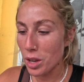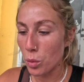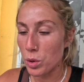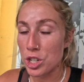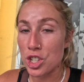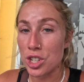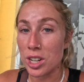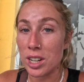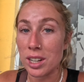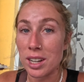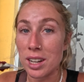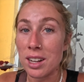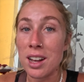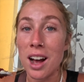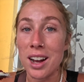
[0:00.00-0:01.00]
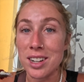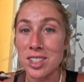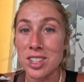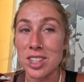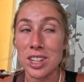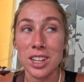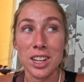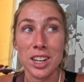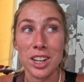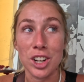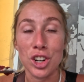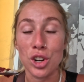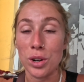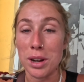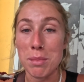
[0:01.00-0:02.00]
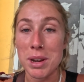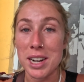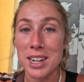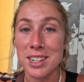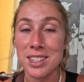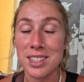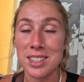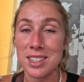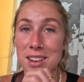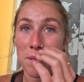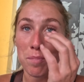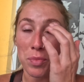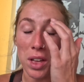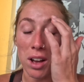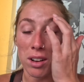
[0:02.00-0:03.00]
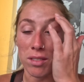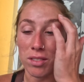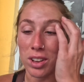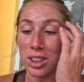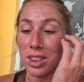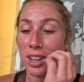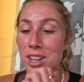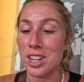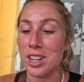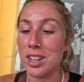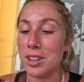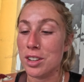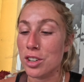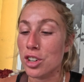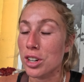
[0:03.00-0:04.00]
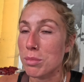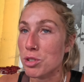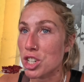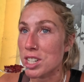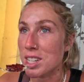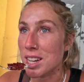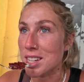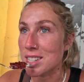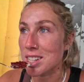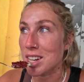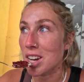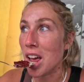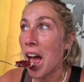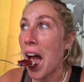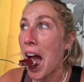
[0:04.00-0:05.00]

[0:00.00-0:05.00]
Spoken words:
which cuts the creaminess of the cream cheese icing.